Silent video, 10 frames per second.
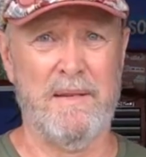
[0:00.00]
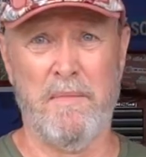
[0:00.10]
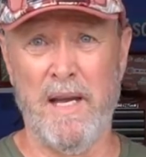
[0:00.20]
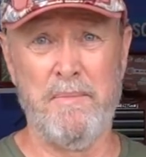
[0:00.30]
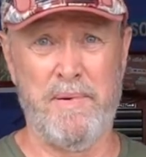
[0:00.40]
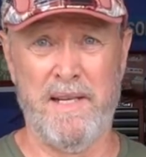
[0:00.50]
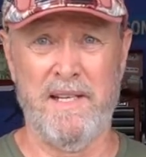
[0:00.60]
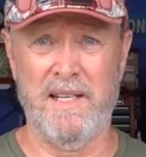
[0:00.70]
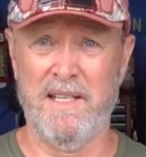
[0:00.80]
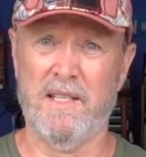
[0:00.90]
in my
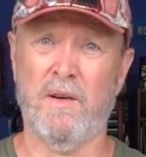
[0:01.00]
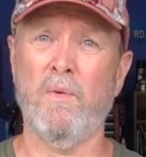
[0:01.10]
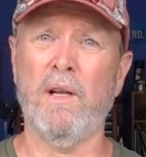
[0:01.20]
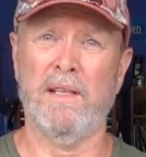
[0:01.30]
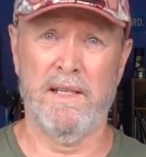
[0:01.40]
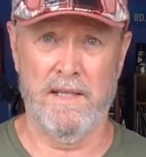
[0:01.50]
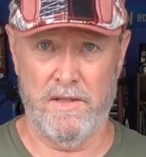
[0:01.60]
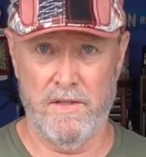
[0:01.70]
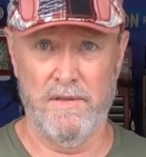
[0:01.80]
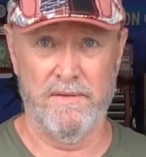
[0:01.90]
opinion, is a quality
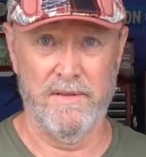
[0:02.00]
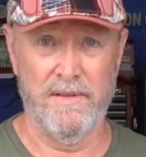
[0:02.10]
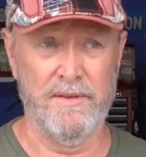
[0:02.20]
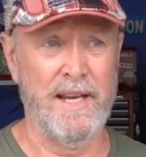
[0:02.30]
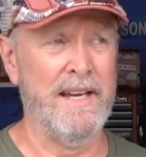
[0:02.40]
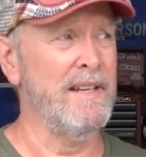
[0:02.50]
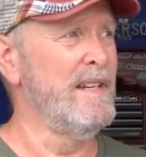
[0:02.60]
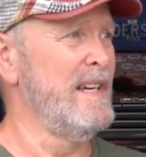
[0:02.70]
issue, okay?